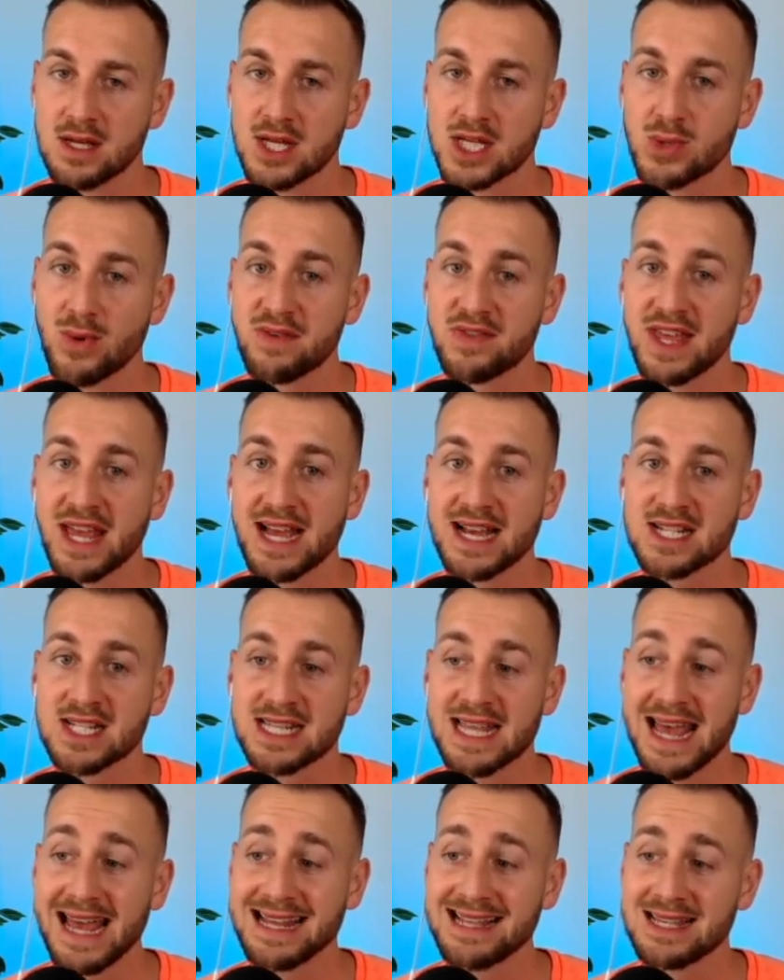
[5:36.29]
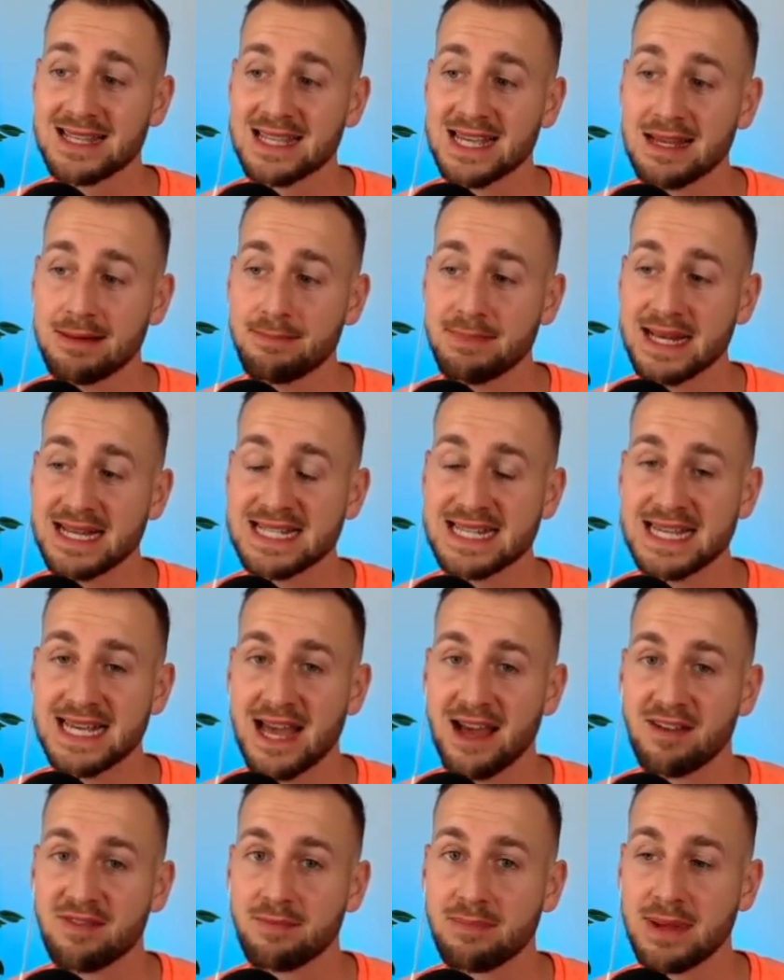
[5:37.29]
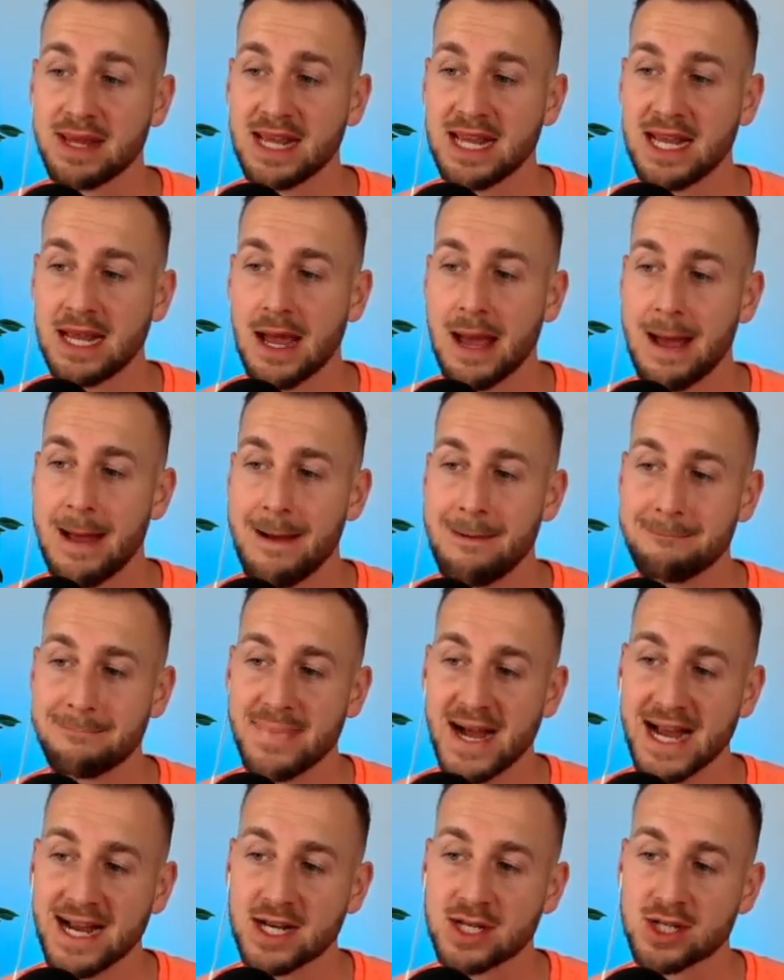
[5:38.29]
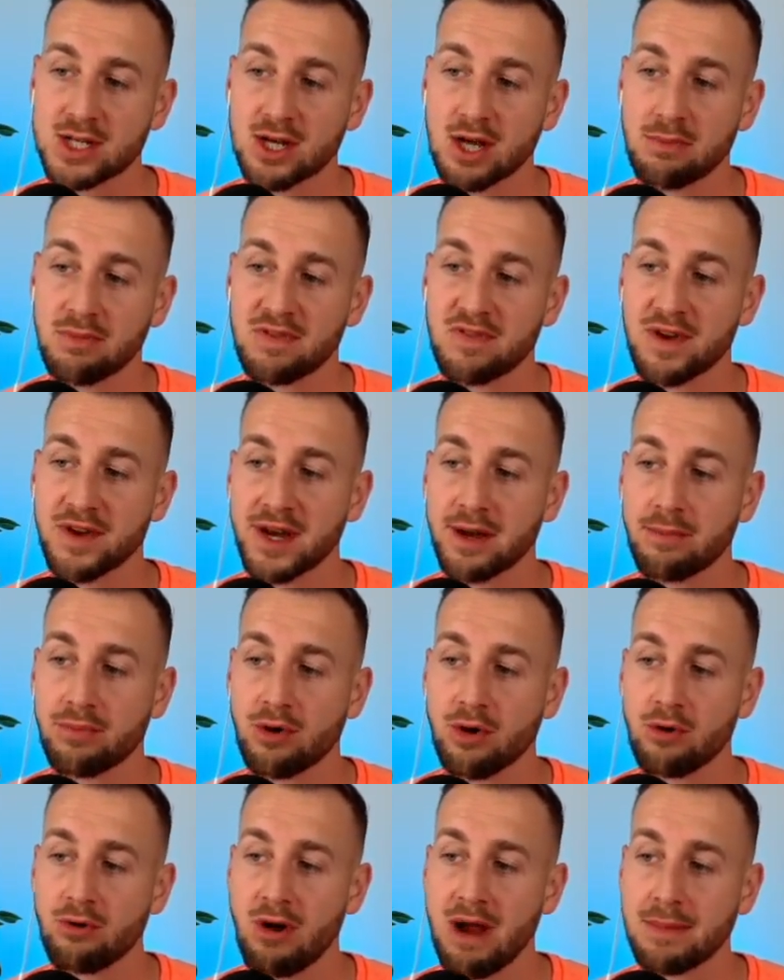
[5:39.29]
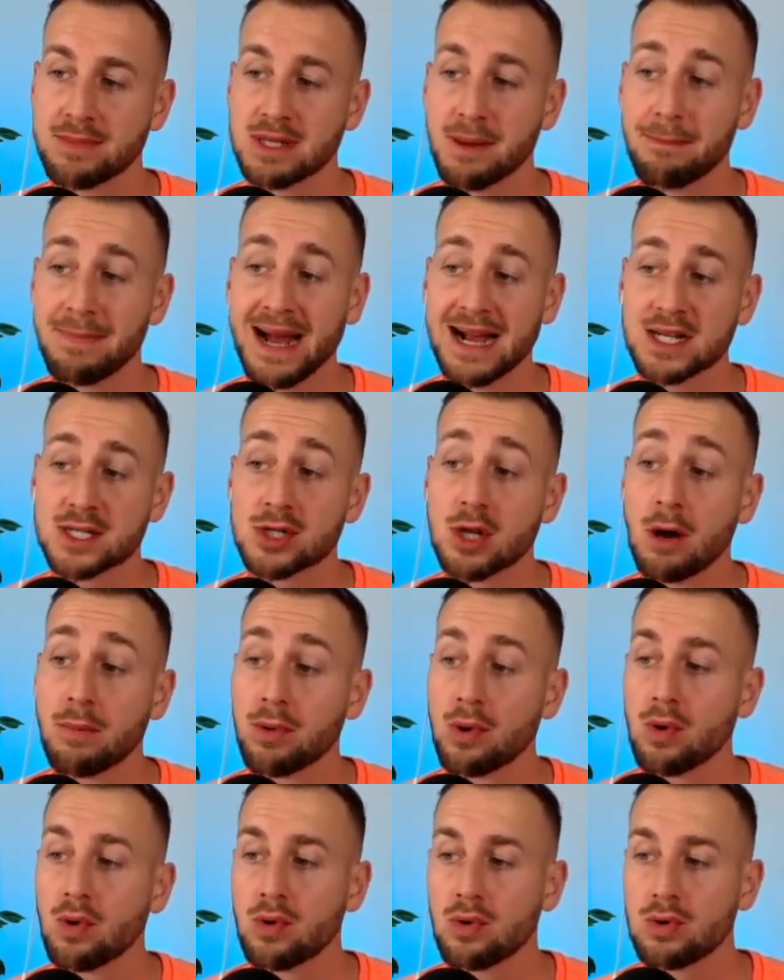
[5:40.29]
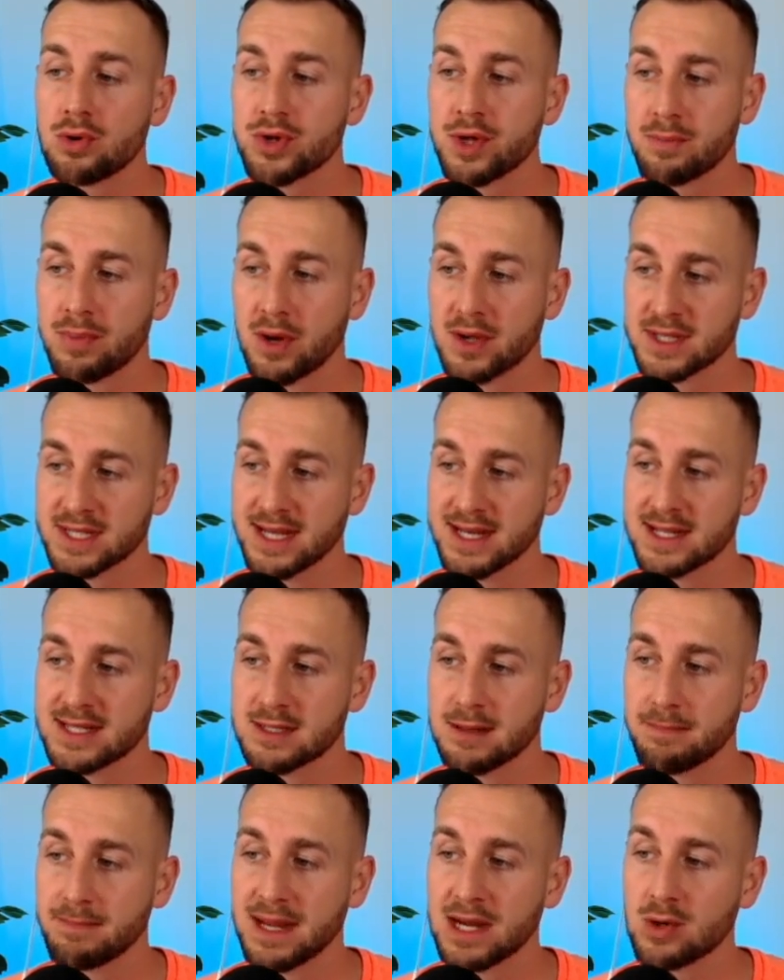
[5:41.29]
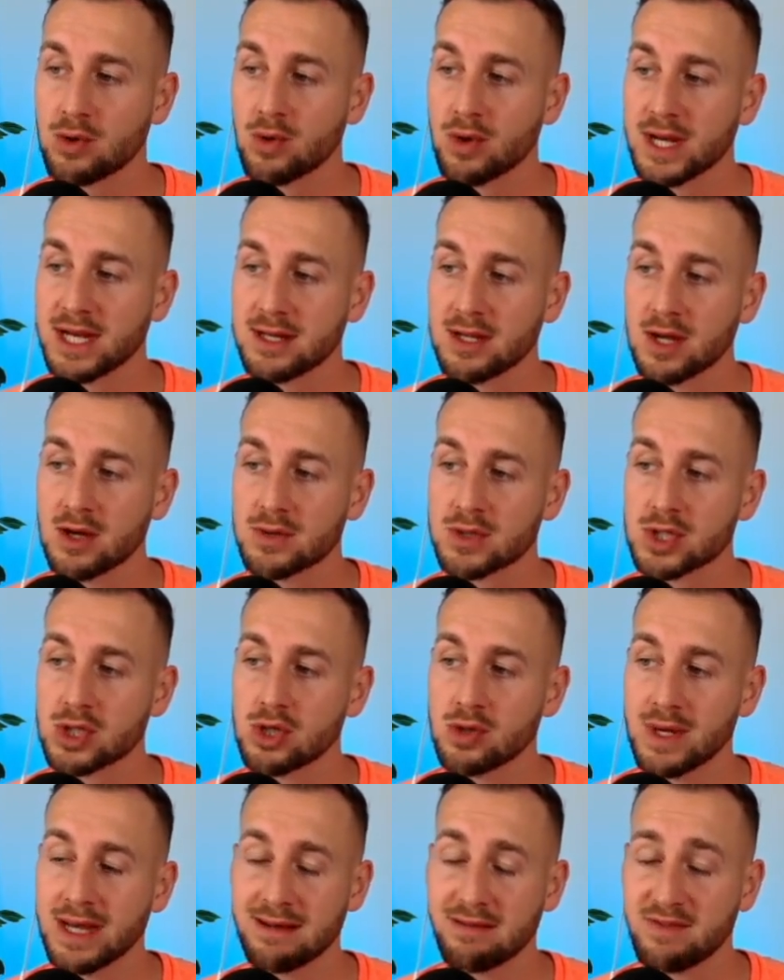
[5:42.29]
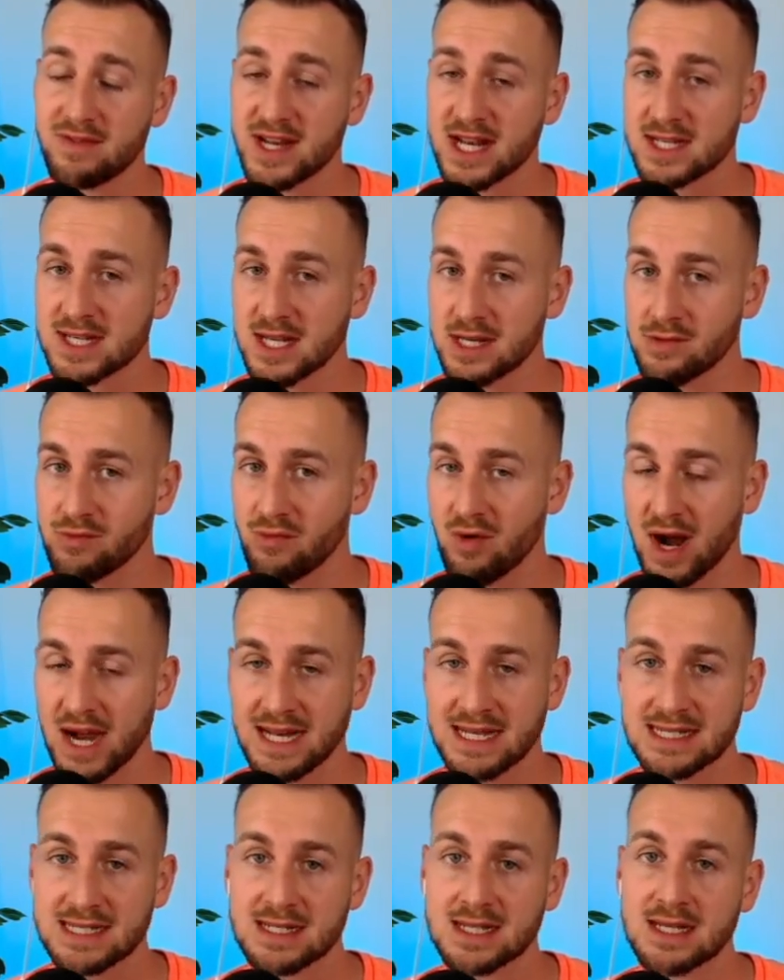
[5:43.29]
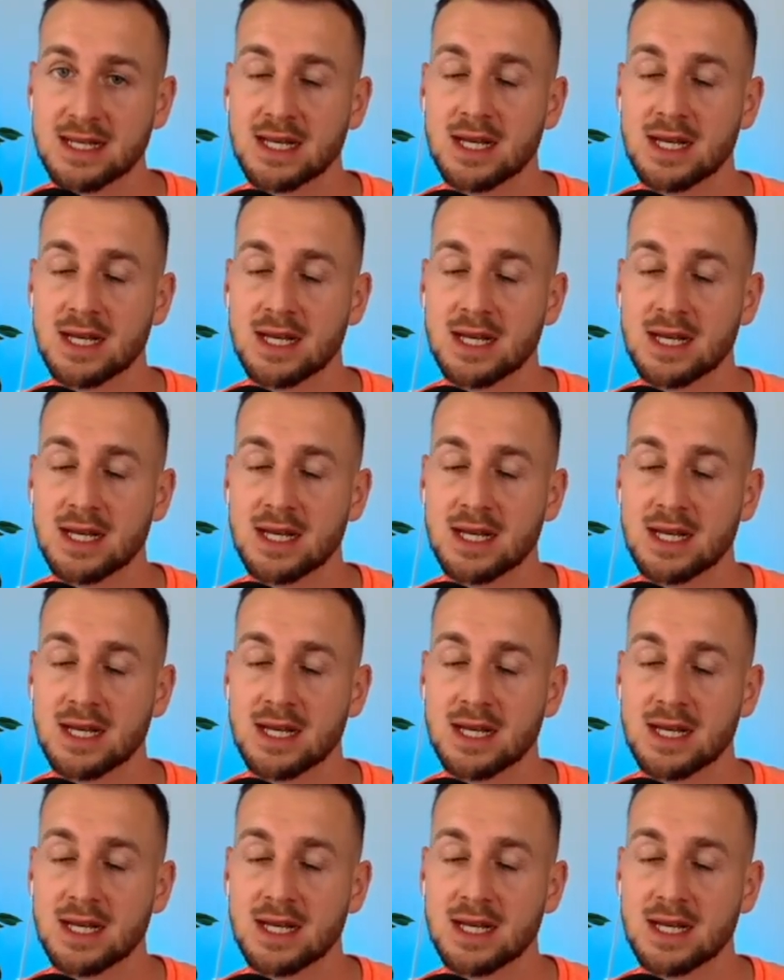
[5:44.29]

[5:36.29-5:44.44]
So if they extend the BTFP, Bank Term Funding Program to backstop all deposits, Bitcoin goes to infinity, right?